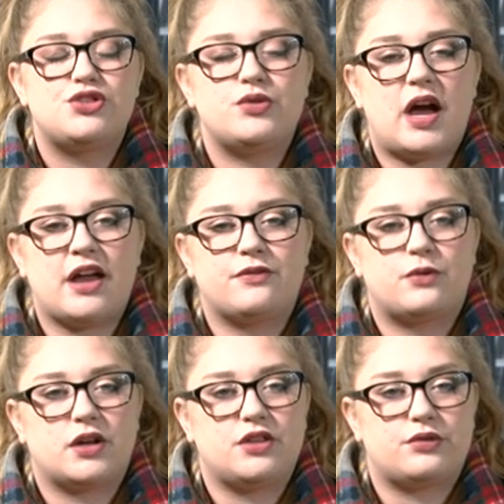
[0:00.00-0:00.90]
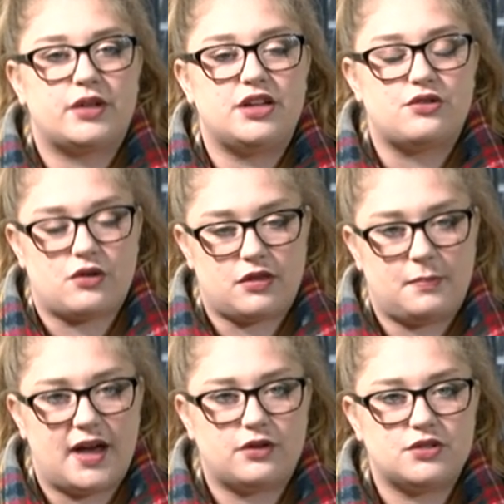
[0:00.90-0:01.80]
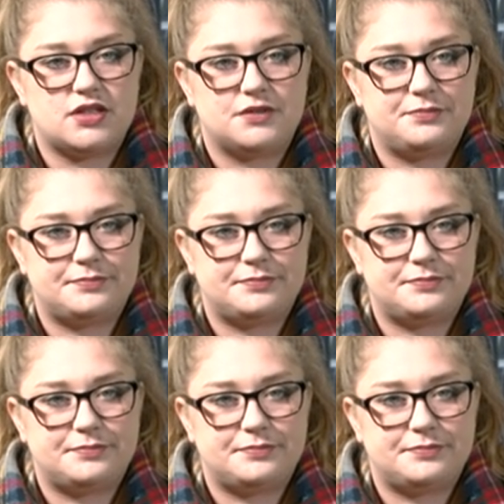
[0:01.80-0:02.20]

to I-43 northbound.